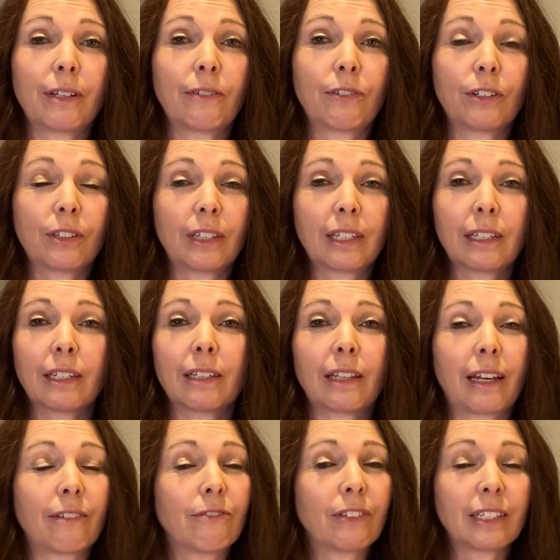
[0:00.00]
if you're thinking,
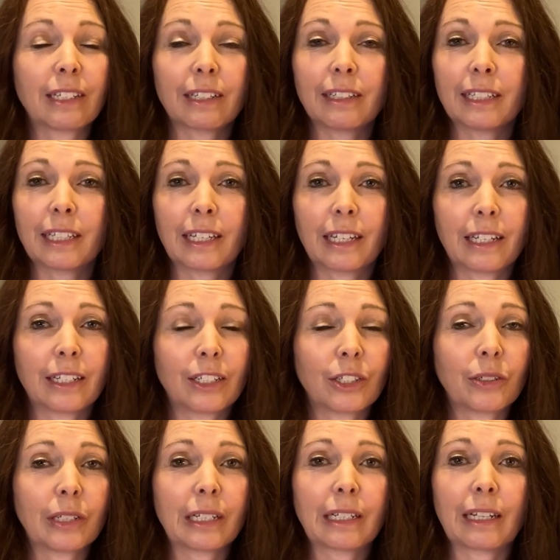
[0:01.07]
I physically can't
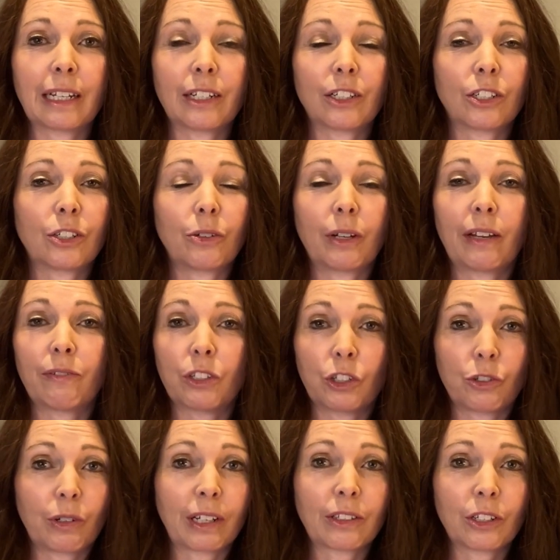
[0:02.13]
do it, I just don't have the
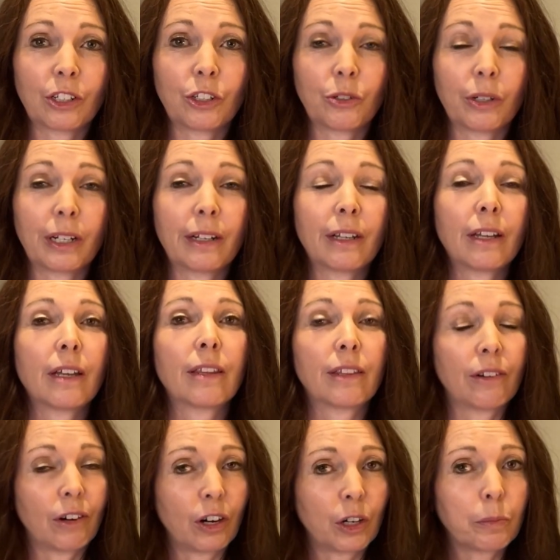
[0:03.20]
strength to do it,
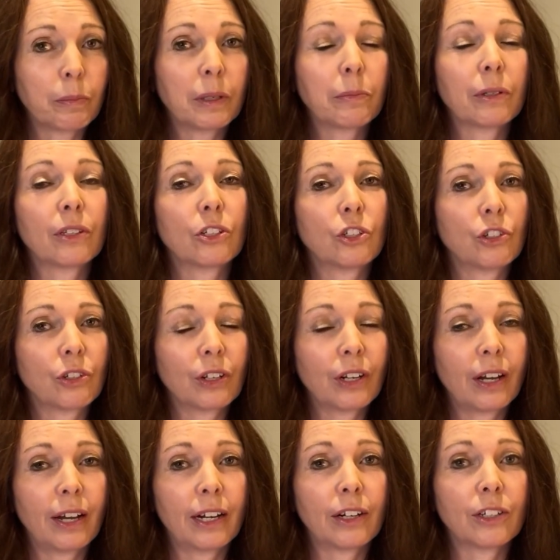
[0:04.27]
there are people that you can
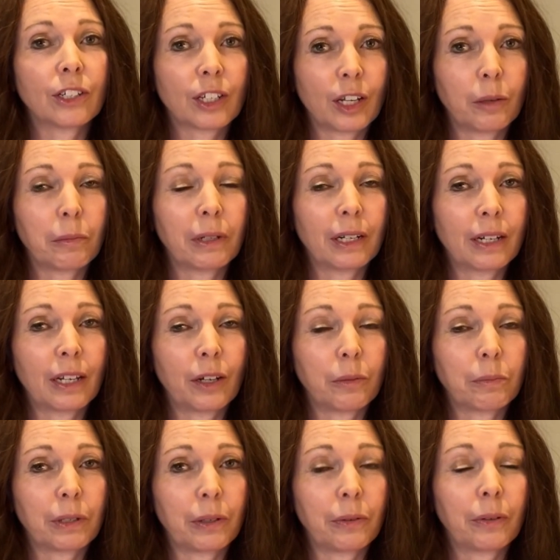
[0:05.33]
hire to come in and
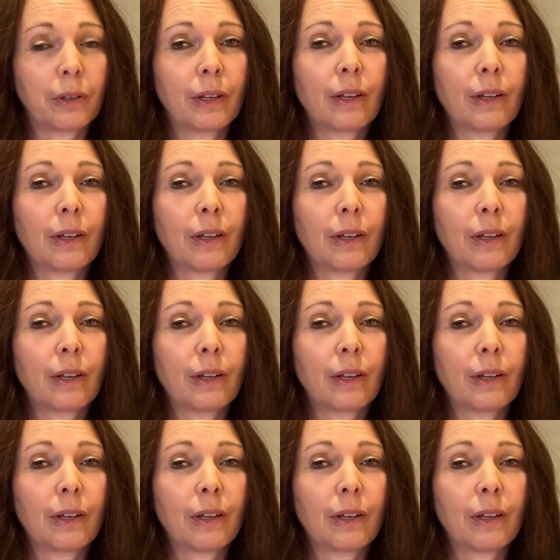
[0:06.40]
help you.